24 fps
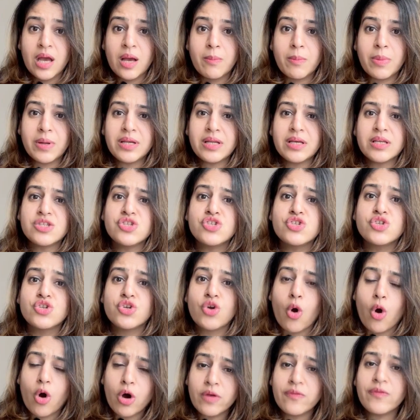but it's
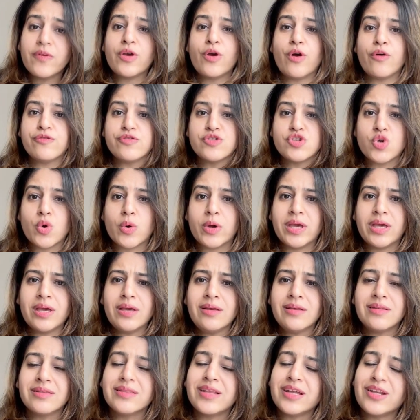your way of
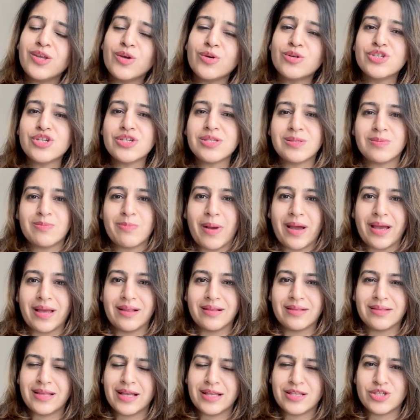showing that you just
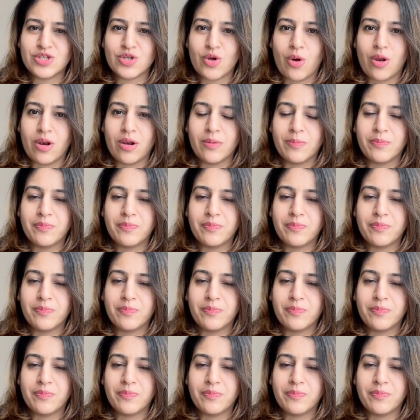smile, that's all.